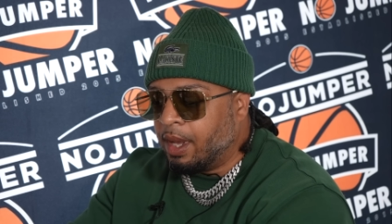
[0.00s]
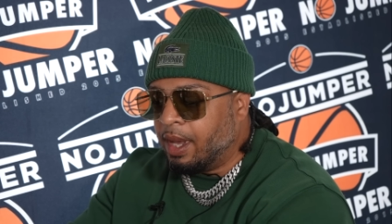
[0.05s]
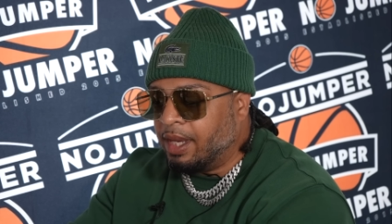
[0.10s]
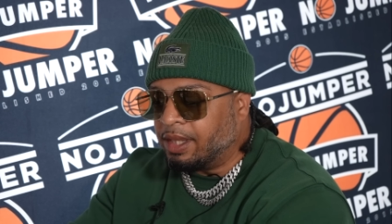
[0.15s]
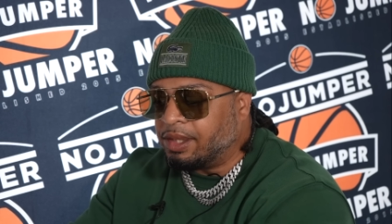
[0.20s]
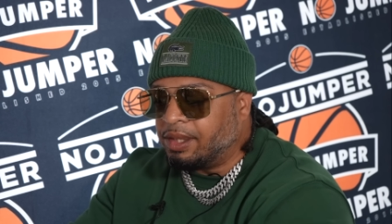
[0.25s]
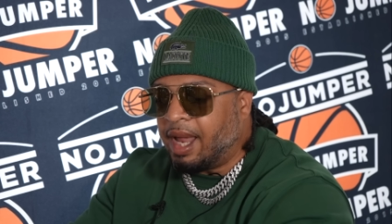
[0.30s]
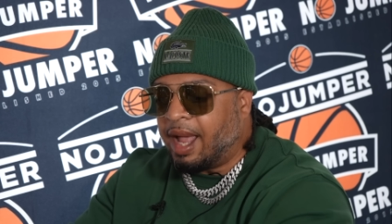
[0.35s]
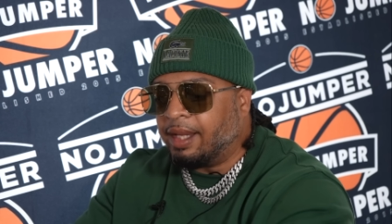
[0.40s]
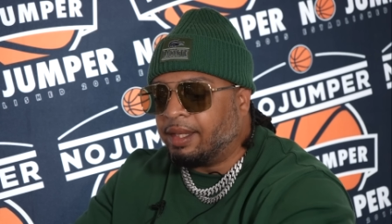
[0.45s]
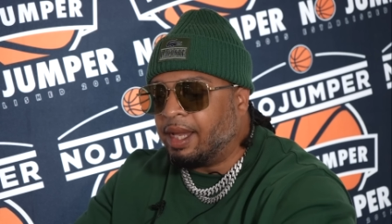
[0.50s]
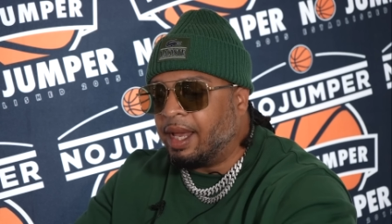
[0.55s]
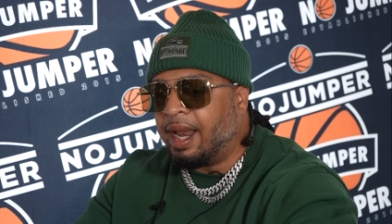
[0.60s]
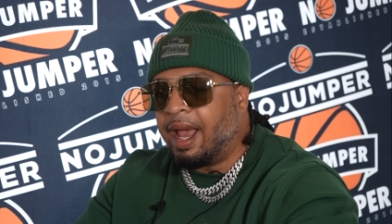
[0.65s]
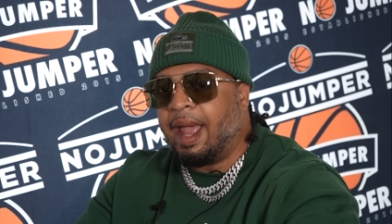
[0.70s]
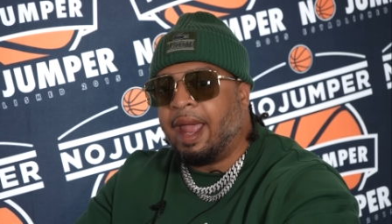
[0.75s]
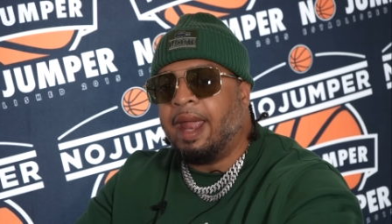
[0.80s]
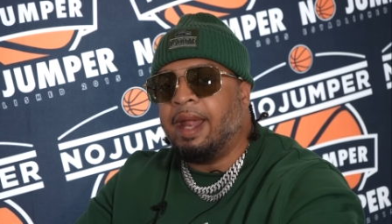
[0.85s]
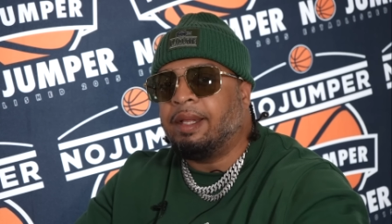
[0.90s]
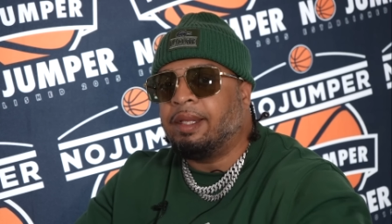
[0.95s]
it's not that
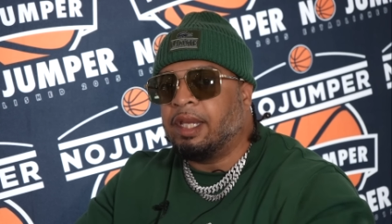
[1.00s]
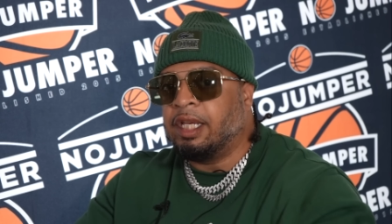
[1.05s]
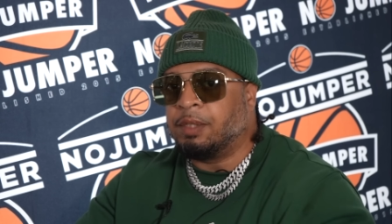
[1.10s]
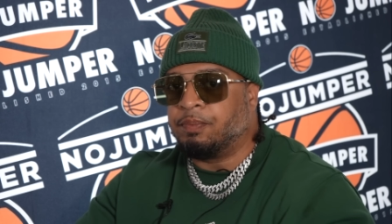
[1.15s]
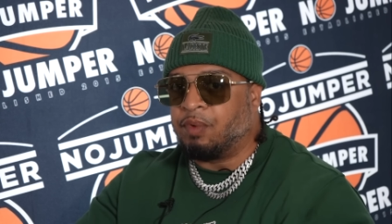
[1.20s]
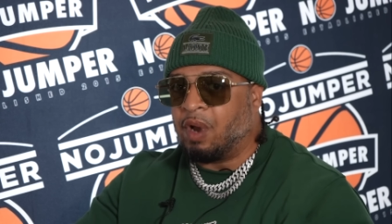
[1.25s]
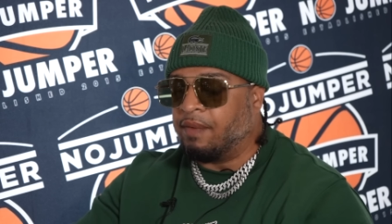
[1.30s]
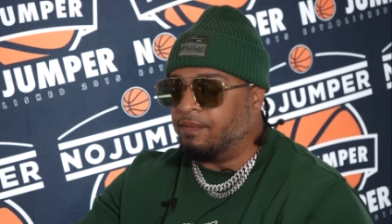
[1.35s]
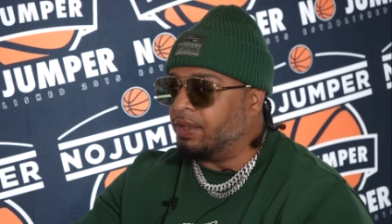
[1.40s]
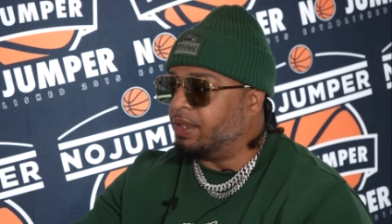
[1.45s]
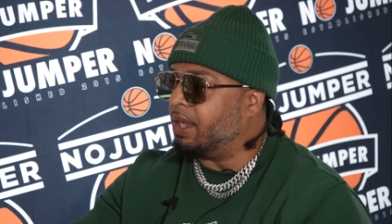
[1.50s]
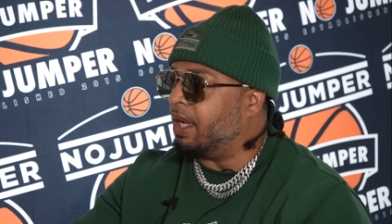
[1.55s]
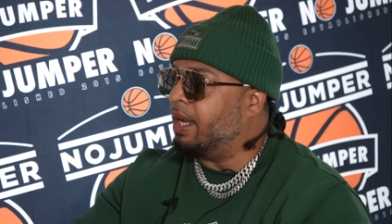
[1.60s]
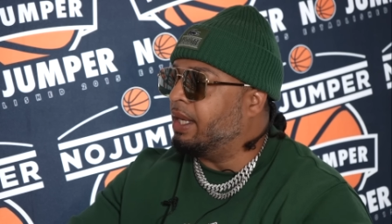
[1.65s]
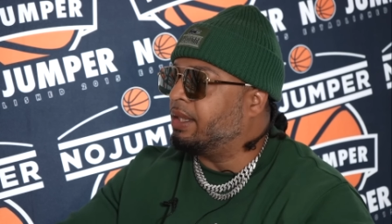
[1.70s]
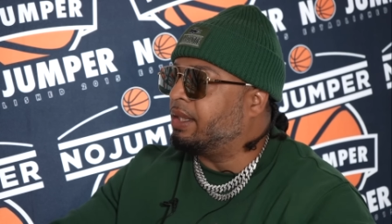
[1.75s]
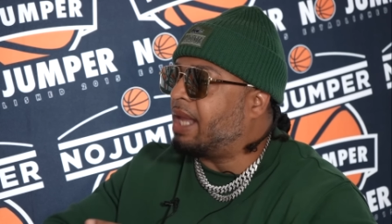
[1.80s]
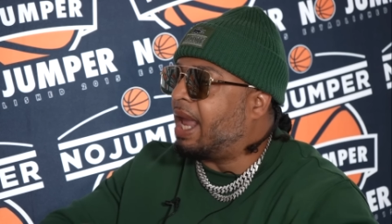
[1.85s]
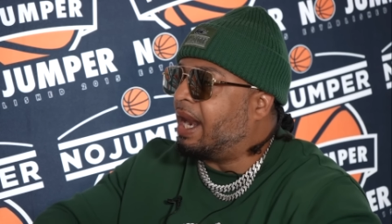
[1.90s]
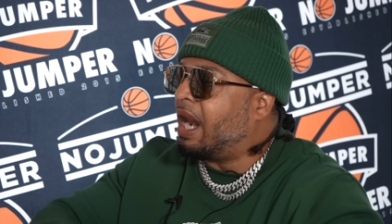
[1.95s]
I hate these brothers,
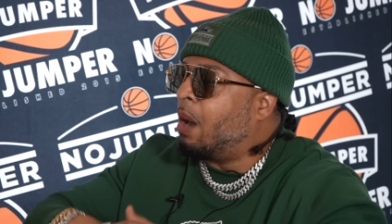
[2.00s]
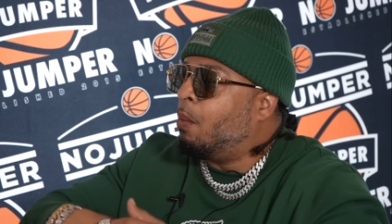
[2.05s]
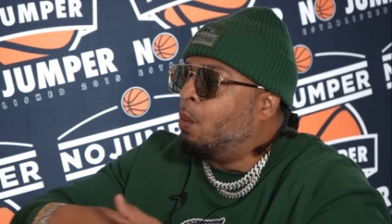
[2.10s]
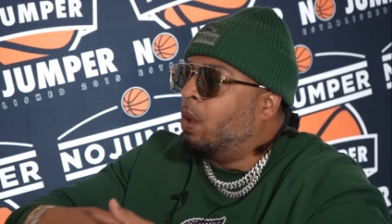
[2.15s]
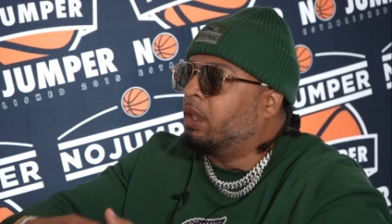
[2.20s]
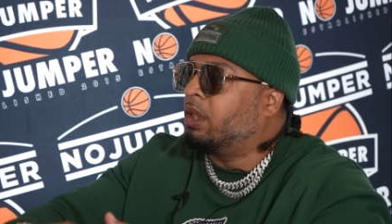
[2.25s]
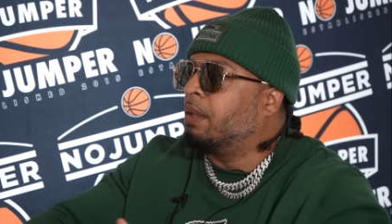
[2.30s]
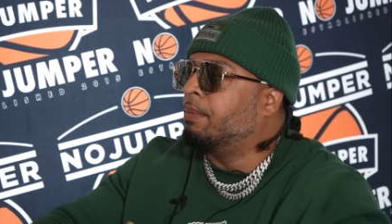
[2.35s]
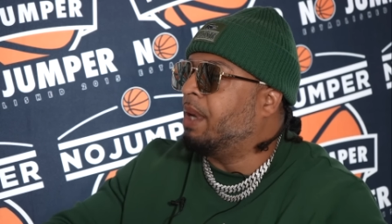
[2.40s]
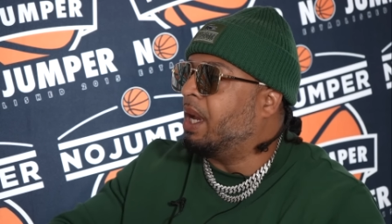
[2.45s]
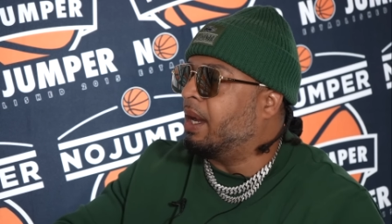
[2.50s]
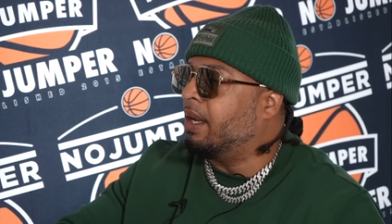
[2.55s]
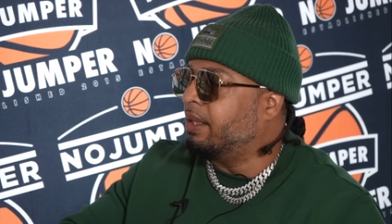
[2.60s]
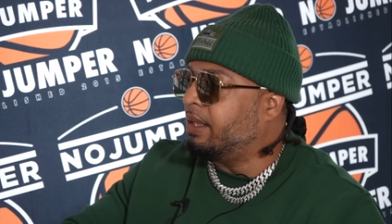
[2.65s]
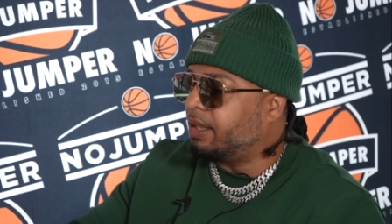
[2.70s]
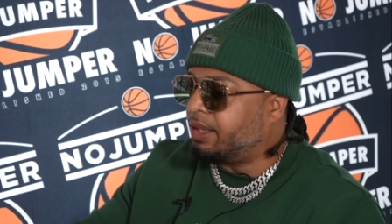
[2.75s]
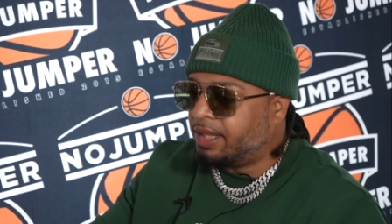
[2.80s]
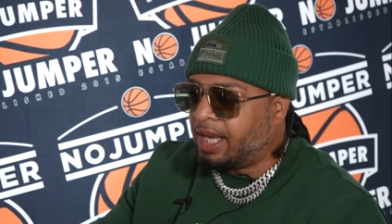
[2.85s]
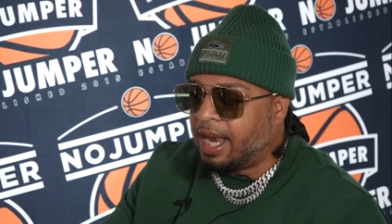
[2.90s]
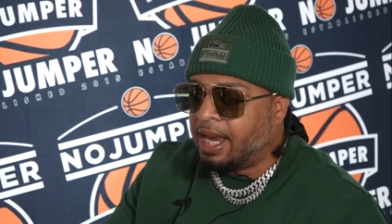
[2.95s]
it's that I want them to
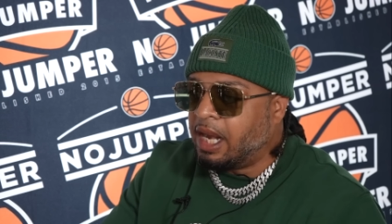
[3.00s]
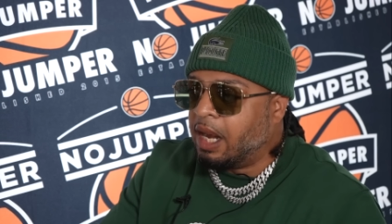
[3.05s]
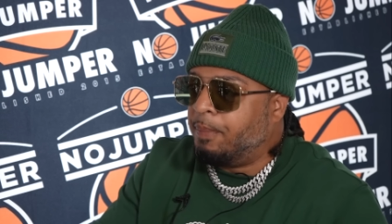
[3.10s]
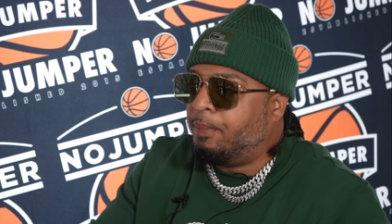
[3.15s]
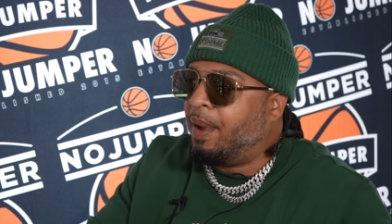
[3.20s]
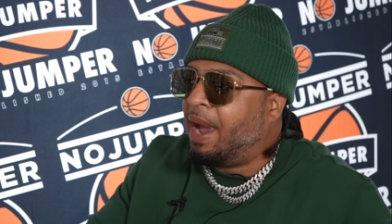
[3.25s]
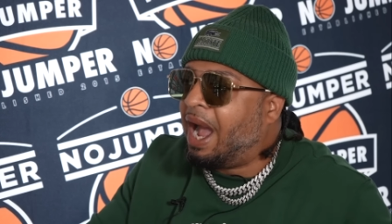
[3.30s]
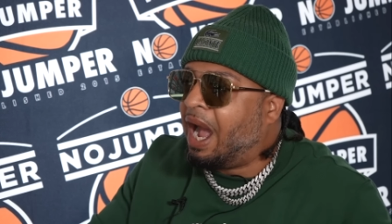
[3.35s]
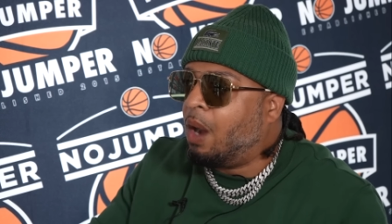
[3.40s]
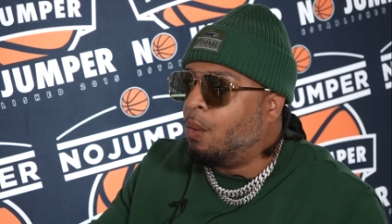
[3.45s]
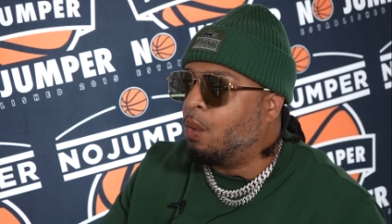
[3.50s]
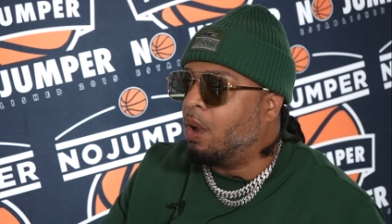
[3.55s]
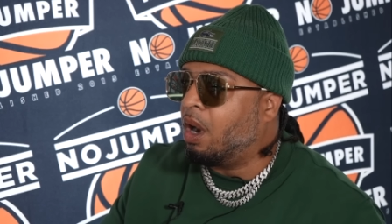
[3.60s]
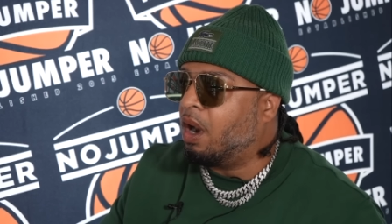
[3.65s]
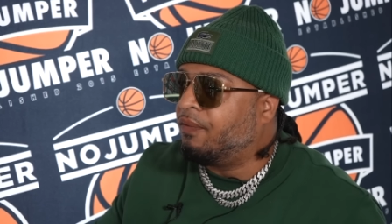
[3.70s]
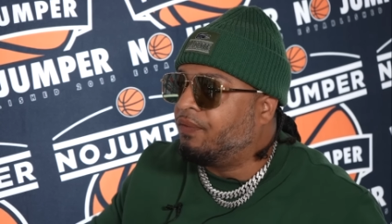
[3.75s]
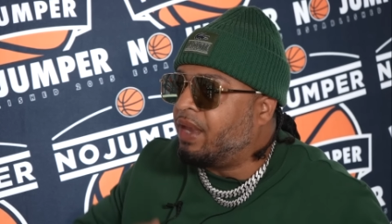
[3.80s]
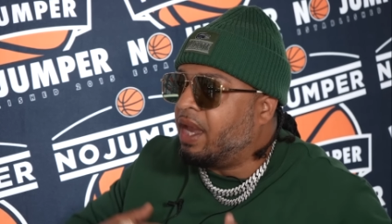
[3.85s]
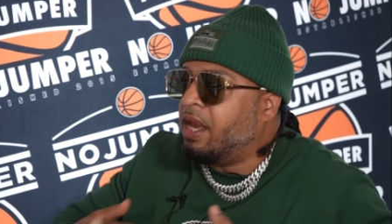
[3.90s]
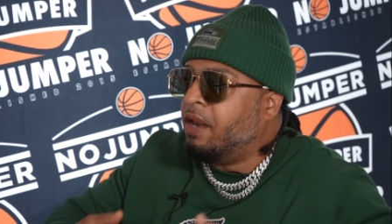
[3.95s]
understand the power
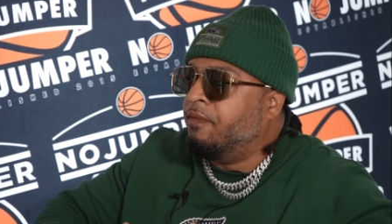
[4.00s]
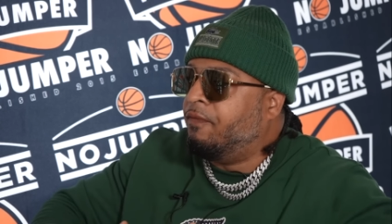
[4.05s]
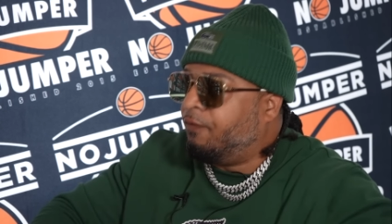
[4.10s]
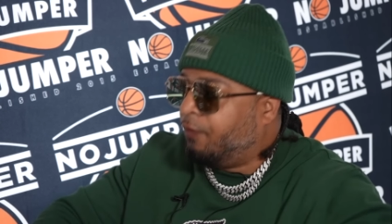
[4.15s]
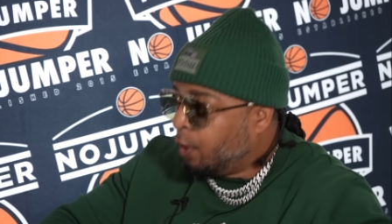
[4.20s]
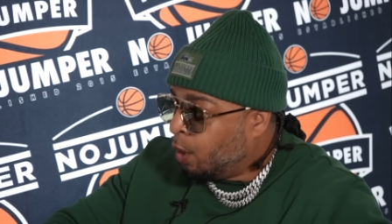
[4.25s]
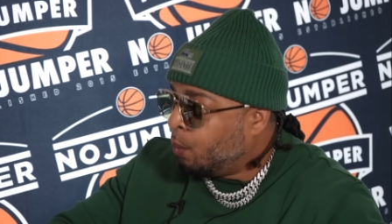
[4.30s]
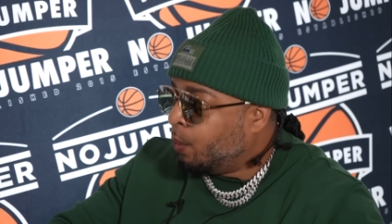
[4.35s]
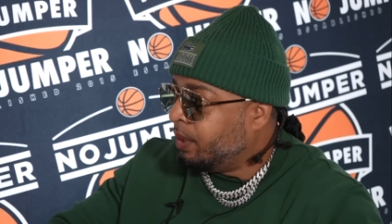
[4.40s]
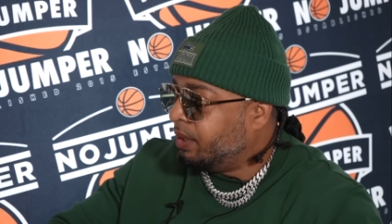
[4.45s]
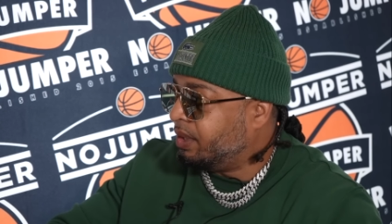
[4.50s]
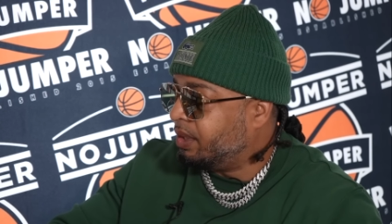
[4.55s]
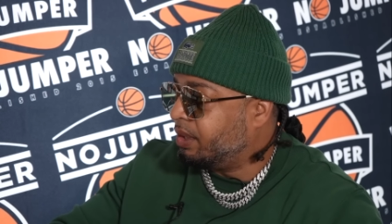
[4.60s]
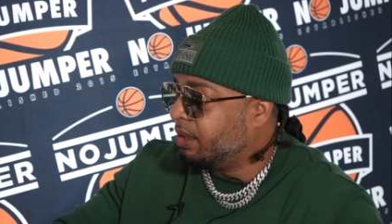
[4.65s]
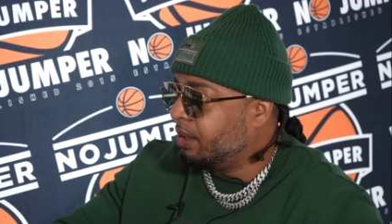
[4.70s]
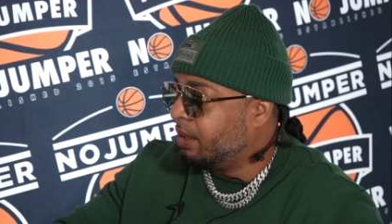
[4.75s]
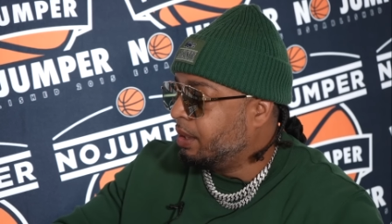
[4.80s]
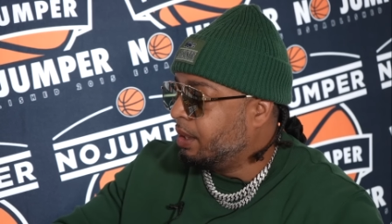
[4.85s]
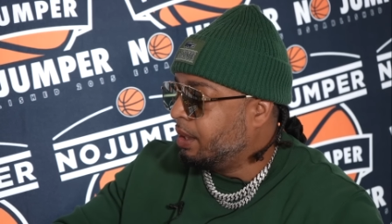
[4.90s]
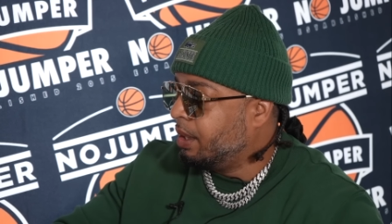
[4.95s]
of the influence.
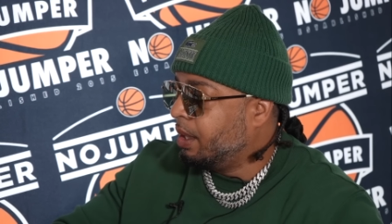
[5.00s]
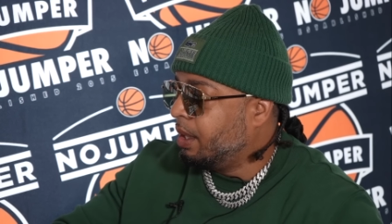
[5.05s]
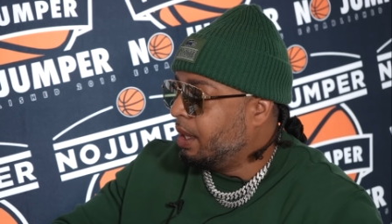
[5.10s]
Mm.